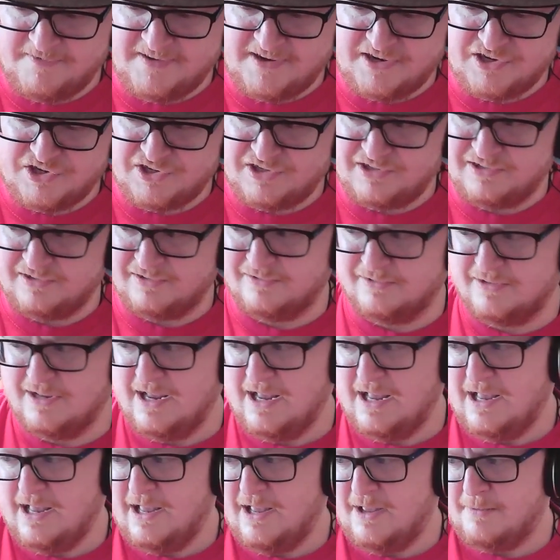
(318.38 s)
professional,
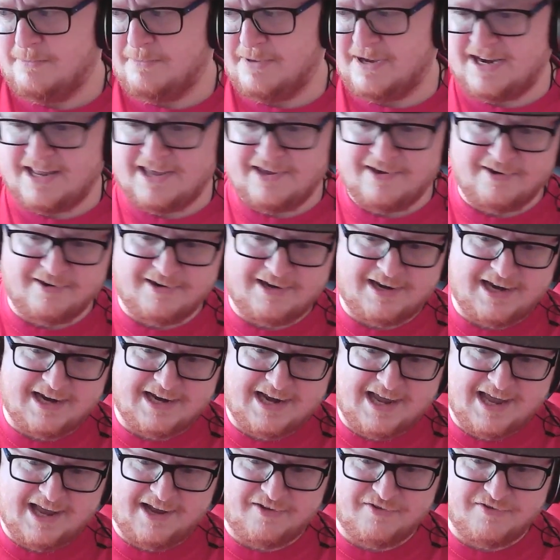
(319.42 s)

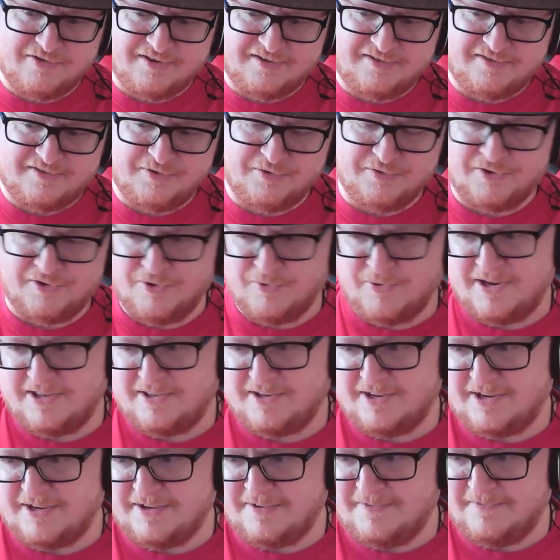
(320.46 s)
bodyguarding an actress who's
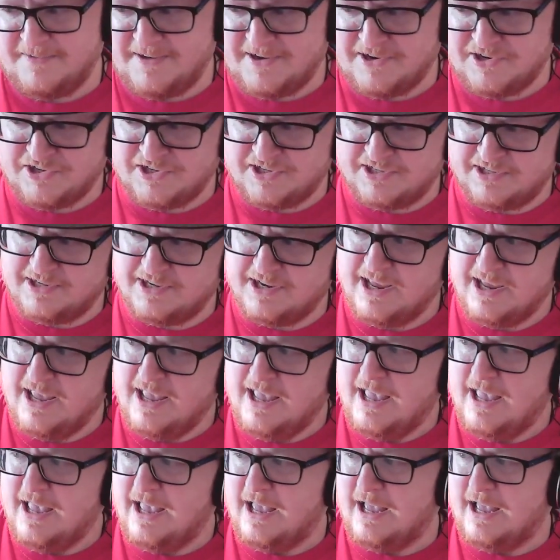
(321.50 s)
going to confession.